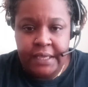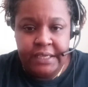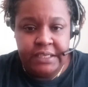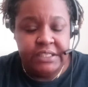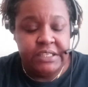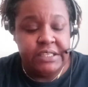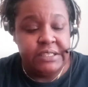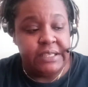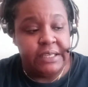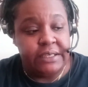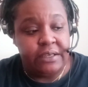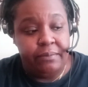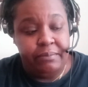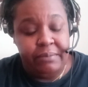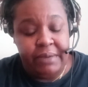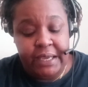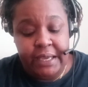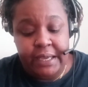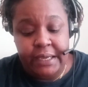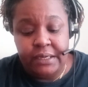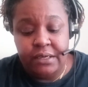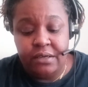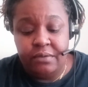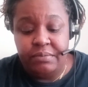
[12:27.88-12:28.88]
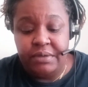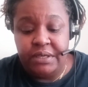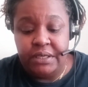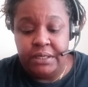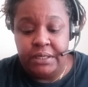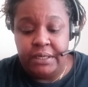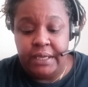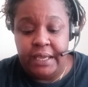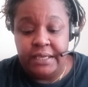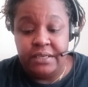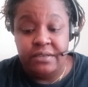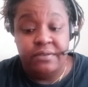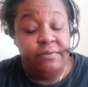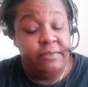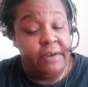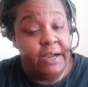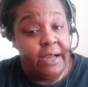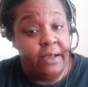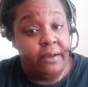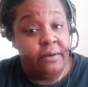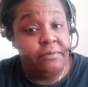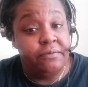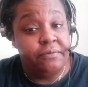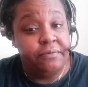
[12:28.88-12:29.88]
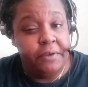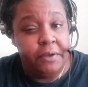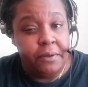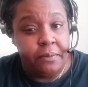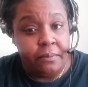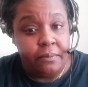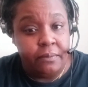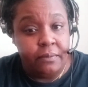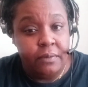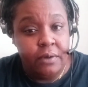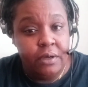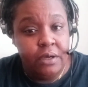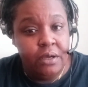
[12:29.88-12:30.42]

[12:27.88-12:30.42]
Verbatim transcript: Just like a man could be a divine femme.